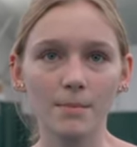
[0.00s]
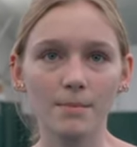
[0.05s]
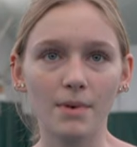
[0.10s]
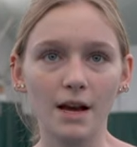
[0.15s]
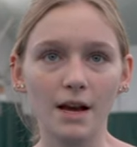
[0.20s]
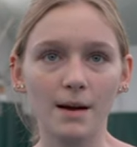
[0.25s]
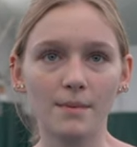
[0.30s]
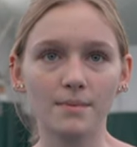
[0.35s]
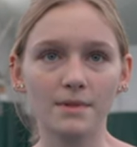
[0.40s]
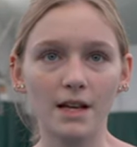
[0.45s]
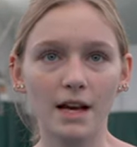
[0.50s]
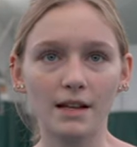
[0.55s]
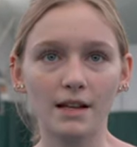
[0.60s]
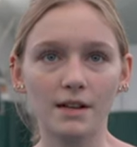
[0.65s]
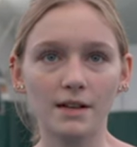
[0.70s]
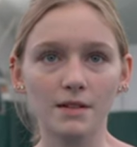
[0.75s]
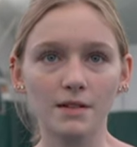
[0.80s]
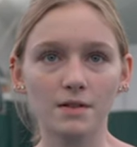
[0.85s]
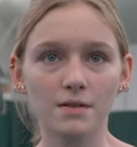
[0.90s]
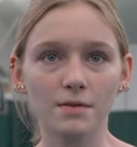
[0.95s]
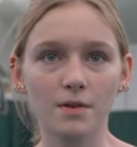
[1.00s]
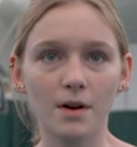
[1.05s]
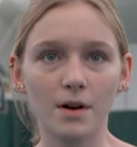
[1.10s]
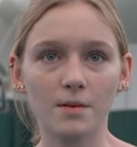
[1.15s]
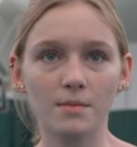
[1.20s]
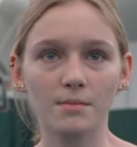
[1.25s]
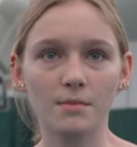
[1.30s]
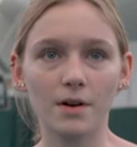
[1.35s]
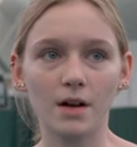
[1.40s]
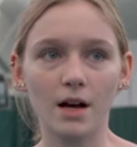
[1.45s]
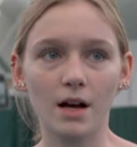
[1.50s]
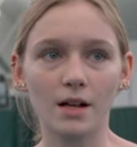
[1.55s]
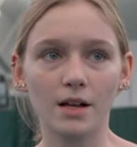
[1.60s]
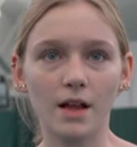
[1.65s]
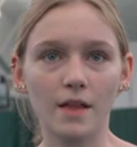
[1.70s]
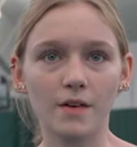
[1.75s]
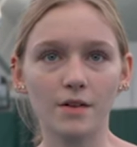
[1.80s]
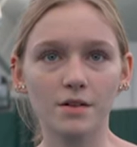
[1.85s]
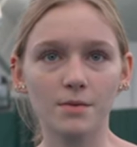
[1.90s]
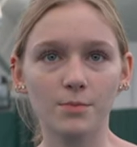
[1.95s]
pick up tennis from
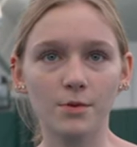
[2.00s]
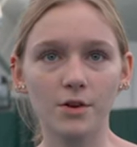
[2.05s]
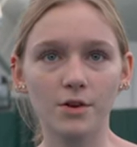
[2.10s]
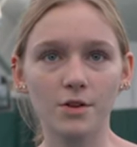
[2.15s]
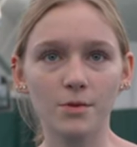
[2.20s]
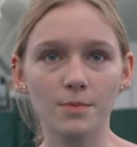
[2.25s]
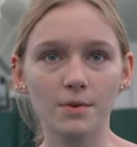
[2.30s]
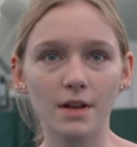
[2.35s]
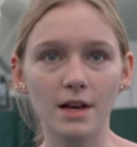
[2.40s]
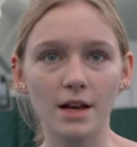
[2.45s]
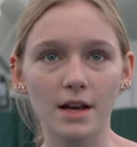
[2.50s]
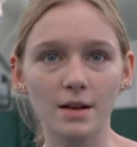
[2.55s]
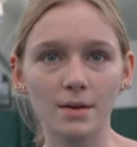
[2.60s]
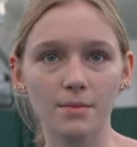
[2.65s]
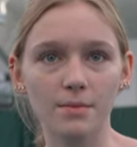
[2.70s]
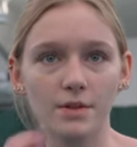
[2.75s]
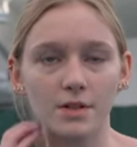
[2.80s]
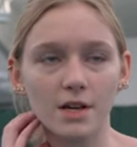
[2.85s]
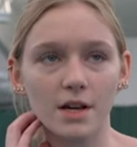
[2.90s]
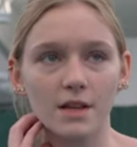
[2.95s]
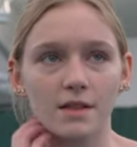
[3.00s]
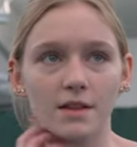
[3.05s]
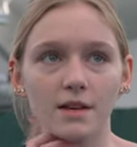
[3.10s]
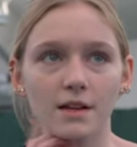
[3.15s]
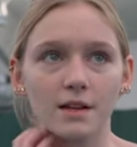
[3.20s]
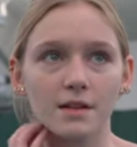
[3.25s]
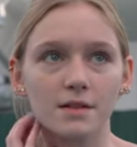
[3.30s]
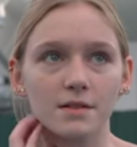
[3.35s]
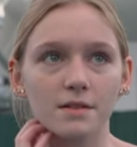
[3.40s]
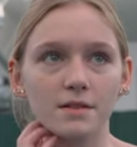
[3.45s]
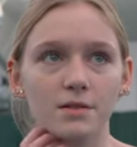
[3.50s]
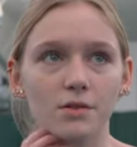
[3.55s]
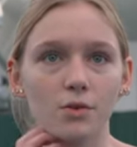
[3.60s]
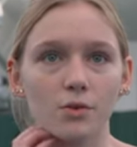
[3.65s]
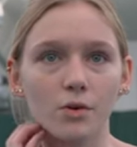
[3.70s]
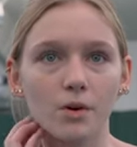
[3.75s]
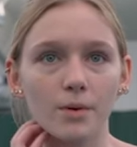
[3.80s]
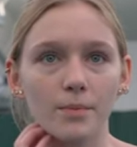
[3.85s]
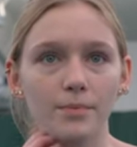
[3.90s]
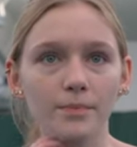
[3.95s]
another sport you played, which mm -hmm. I mm-hmm. think is
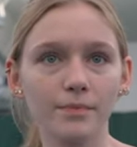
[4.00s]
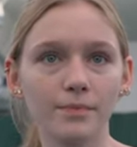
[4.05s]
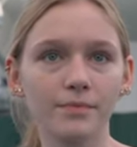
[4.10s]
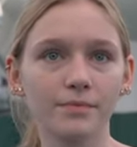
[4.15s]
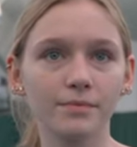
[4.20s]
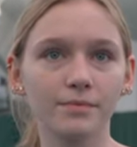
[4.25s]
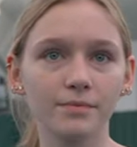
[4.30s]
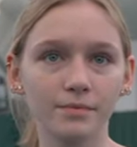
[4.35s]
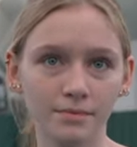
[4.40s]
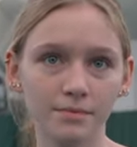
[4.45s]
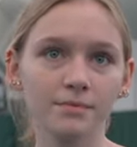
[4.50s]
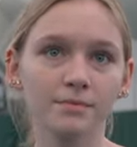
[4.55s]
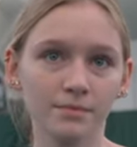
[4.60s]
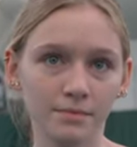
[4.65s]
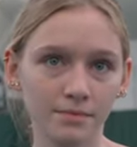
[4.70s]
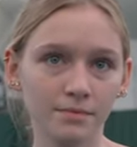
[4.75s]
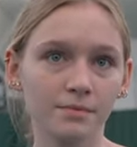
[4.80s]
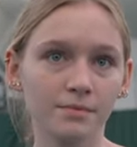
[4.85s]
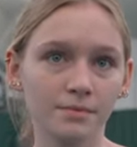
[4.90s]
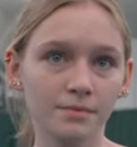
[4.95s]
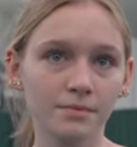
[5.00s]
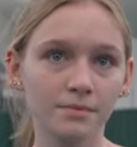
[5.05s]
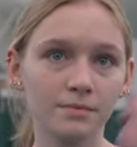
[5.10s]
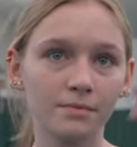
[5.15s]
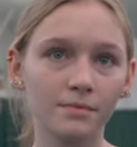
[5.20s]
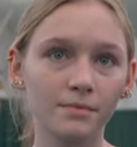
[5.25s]
cool. Yeah. So he's